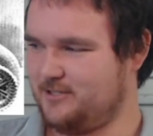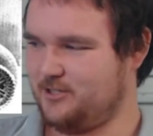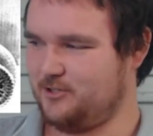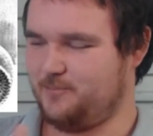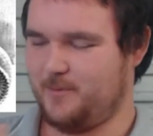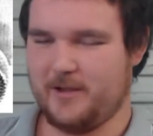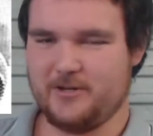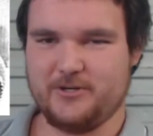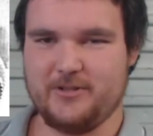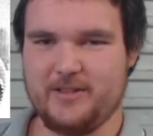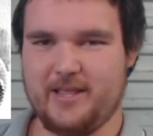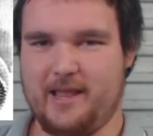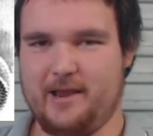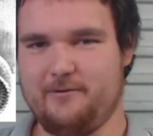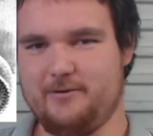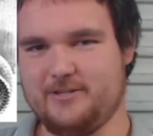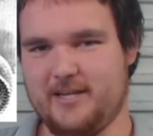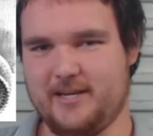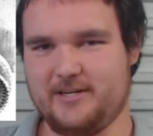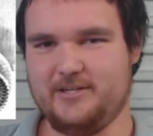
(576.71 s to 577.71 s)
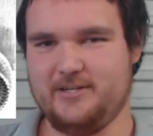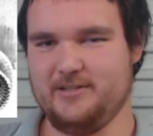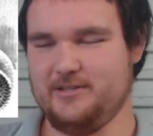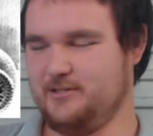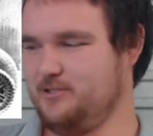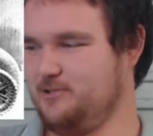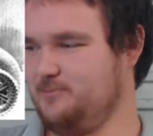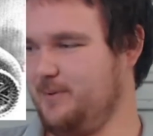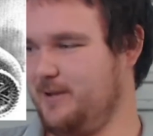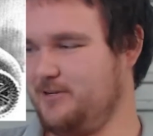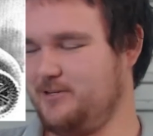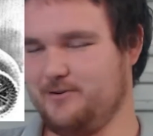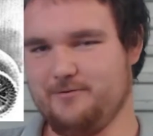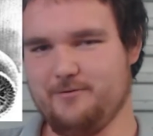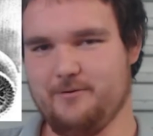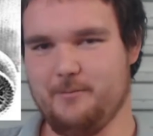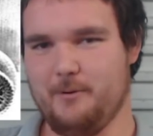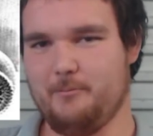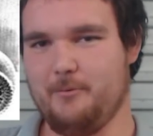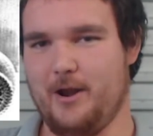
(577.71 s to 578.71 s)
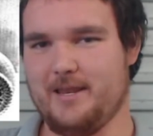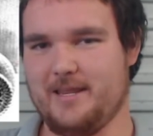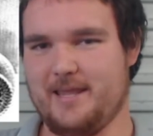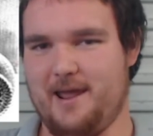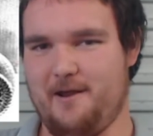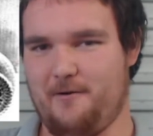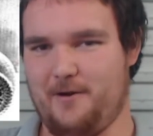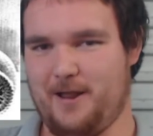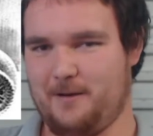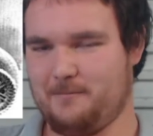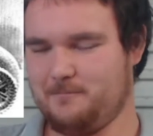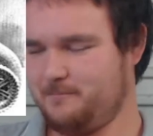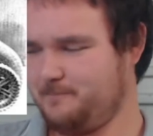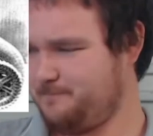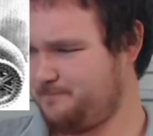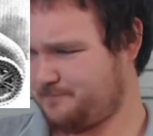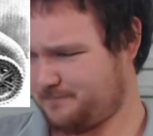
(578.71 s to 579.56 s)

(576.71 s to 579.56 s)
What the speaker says: suspension there is actually the suspension from a Bren carrier,